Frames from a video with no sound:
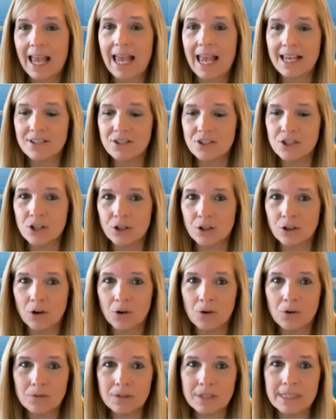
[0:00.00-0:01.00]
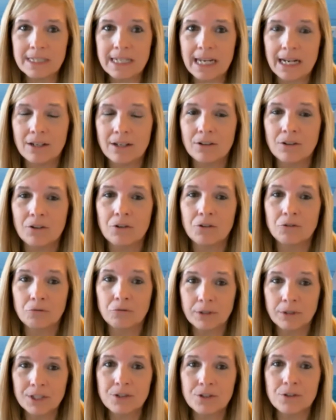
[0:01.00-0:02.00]
as their own
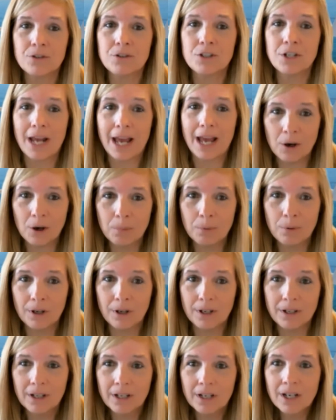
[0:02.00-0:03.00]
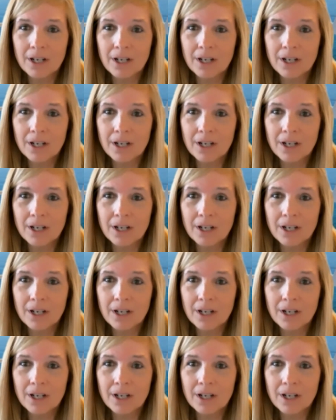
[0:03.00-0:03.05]
standalone research output.